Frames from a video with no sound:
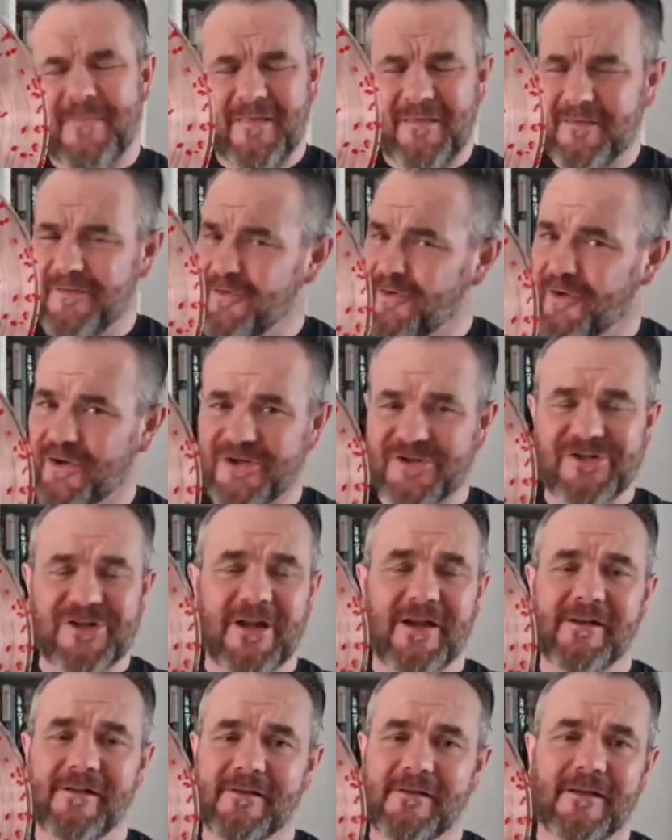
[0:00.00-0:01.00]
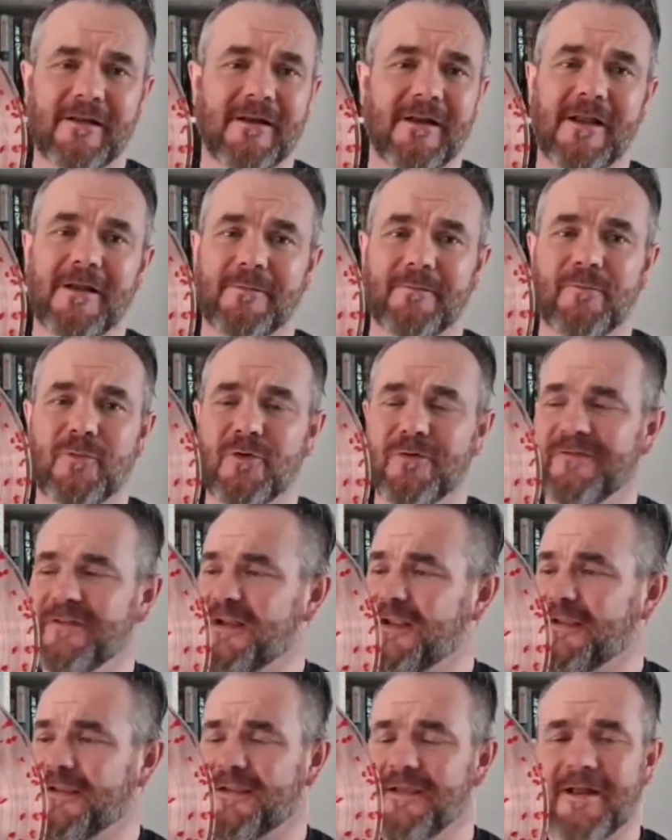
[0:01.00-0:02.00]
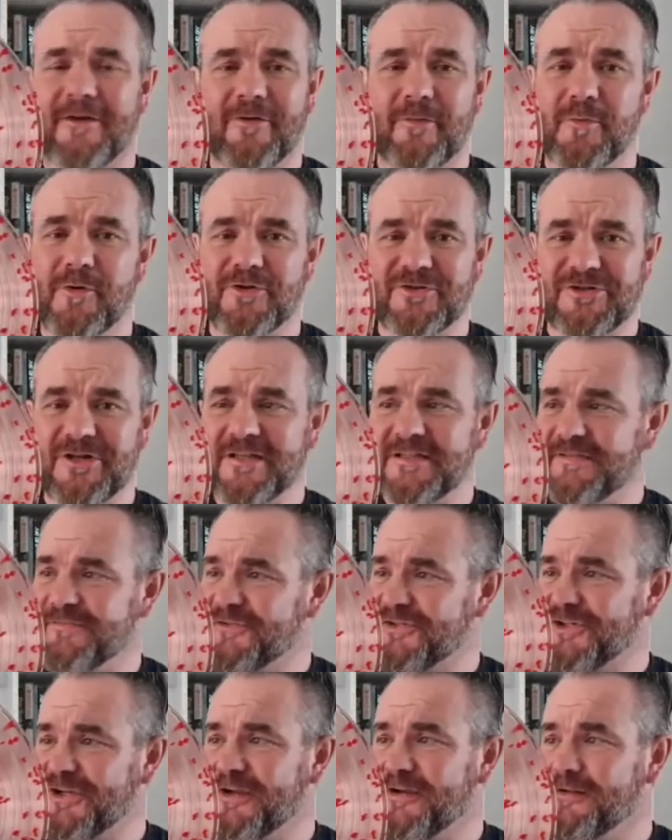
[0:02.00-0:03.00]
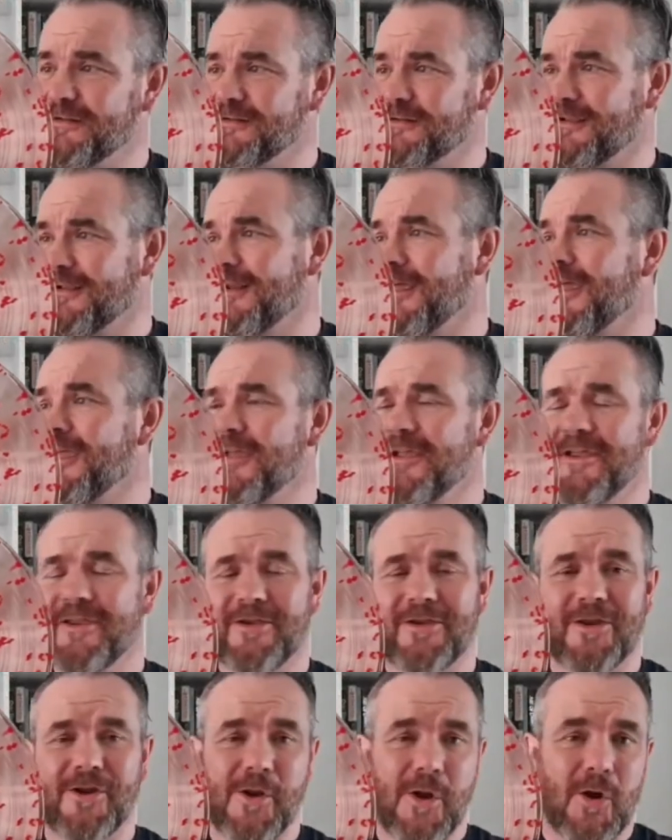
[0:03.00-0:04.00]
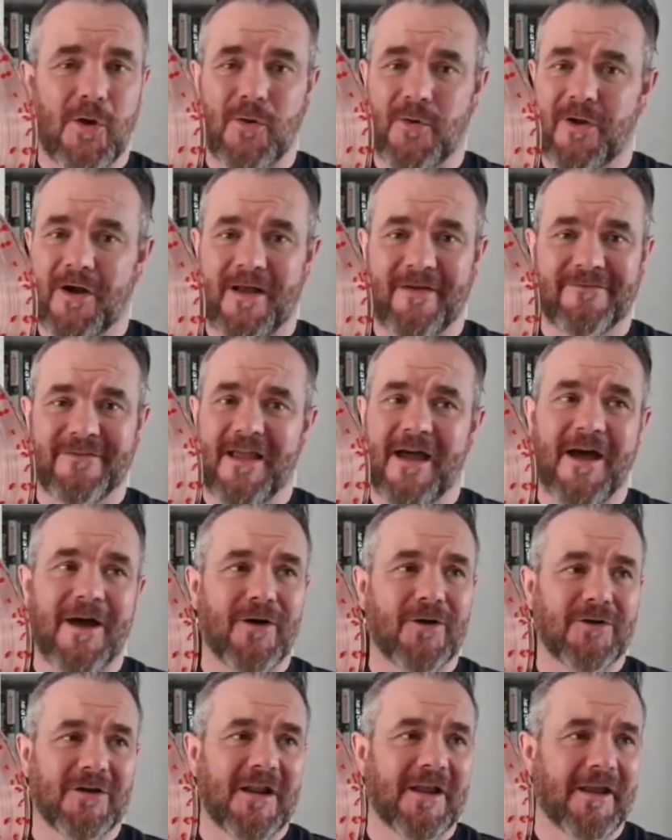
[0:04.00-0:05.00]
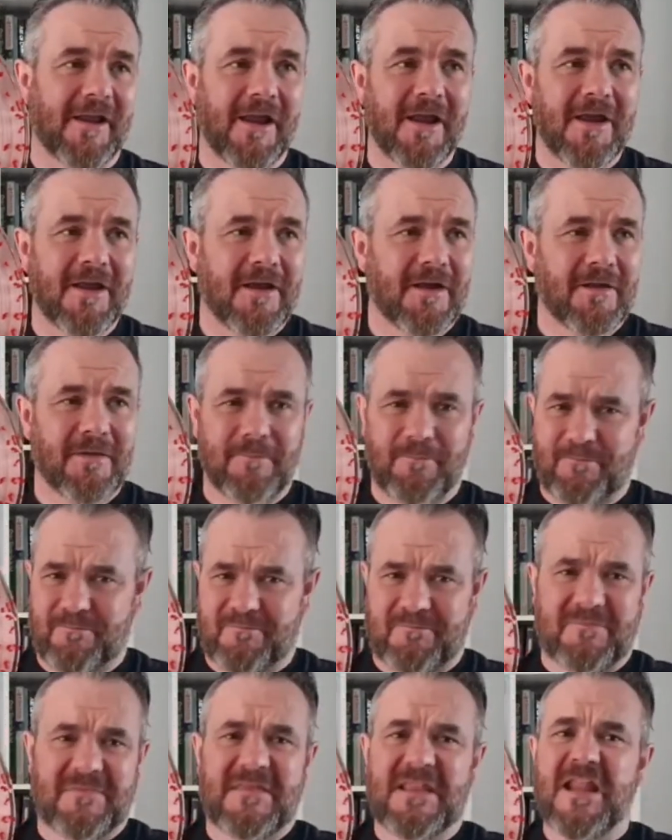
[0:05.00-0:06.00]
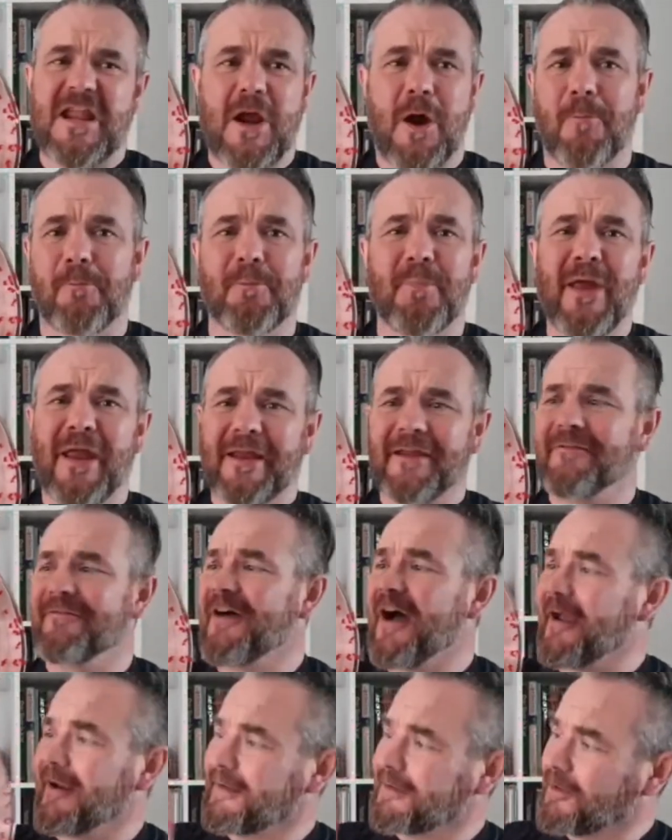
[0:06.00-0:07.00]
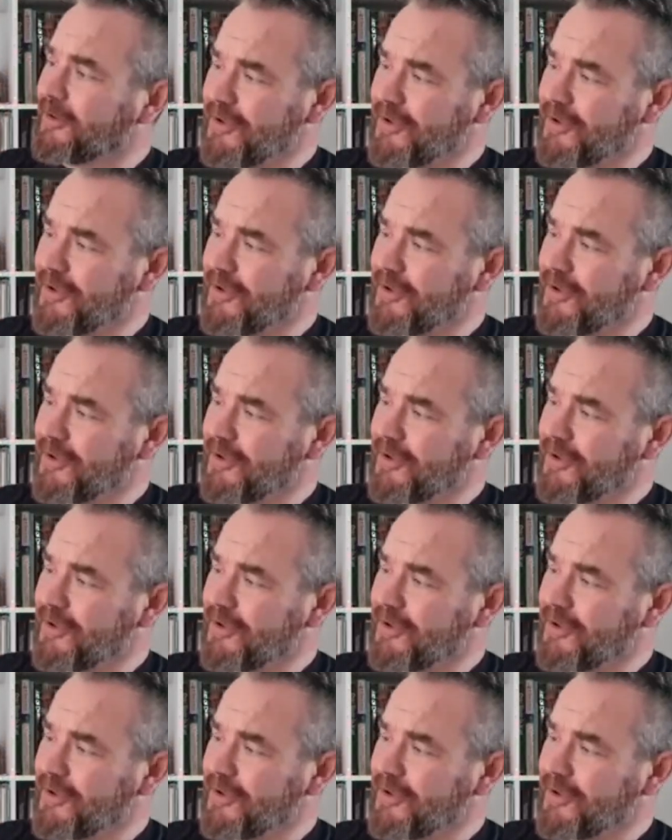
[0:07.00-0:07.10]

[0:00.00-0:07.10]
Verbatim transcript: You got a serial killer like movie like Henry Portrait of a Serial Killer, you're not going to have that on like neon pink vinyl.